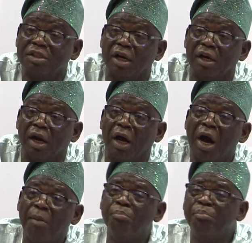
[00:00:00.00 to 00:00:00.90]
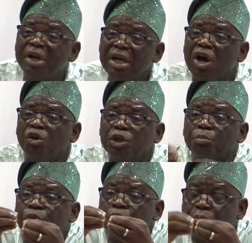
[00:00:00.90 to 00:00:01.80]
Sankara and bring out a
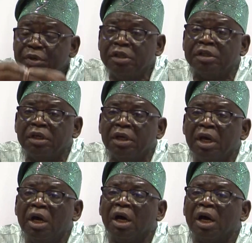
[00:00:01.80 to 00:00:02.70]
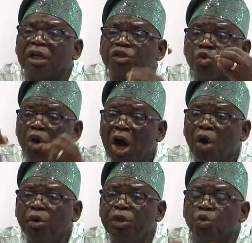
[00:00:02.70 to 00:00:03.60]
blueprint as to
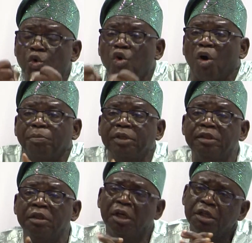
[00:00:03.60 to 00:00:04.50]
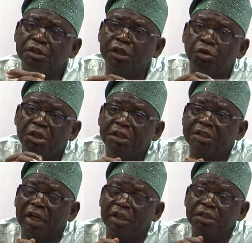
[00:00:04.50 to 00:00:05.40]
how he will cope with security
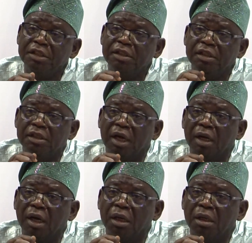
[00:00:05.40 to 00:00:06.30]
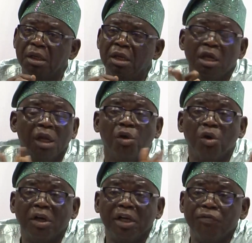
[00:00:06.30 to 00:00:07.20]
challenges in Sankara.
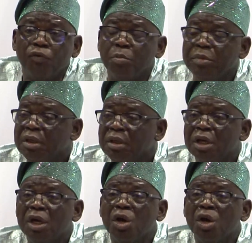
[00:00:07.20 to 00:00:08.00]
Luckily for me,